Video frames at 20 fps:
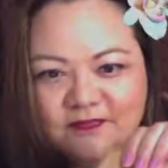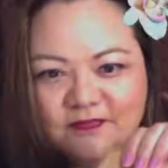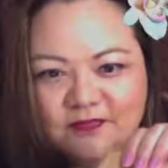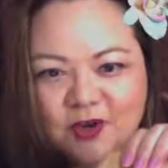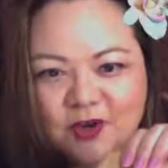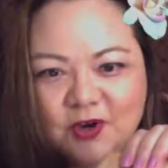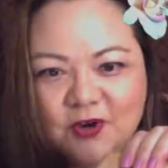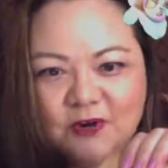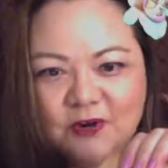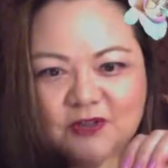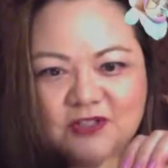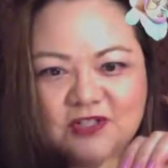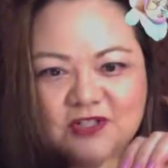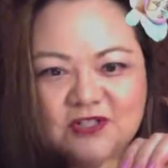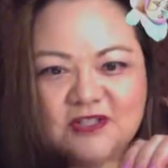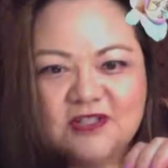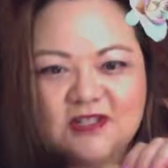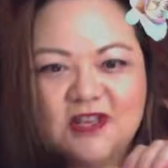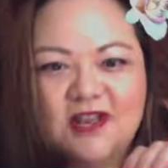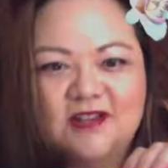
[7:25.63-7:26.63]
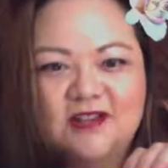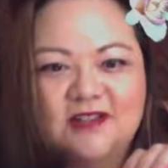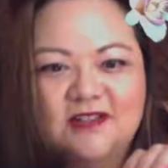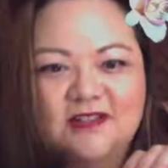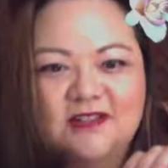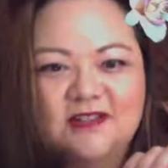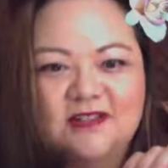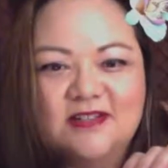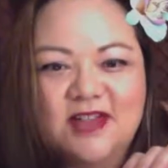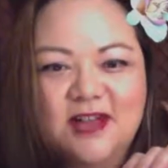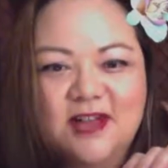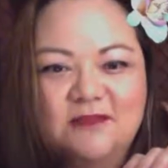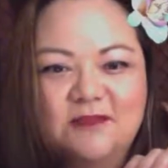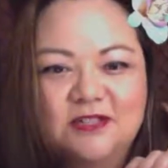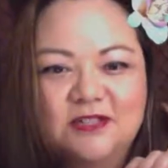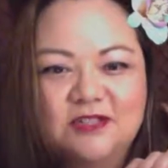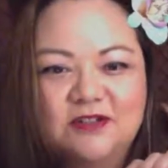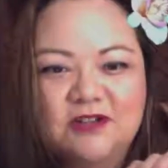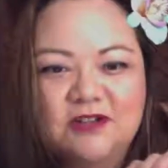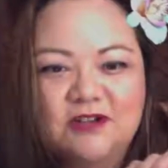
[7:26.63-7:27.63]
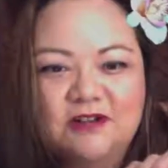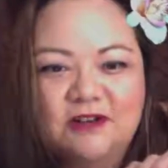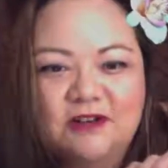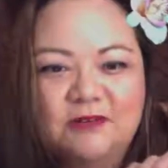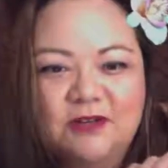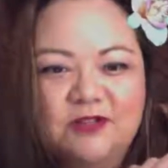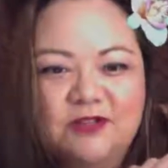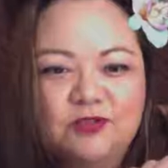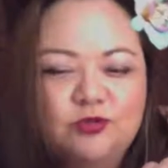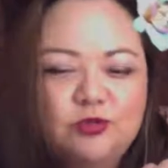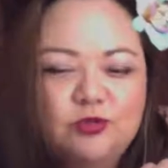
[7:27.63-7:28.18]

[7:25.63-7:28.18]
Oh, it just kind of snapped. Did you hear it? It went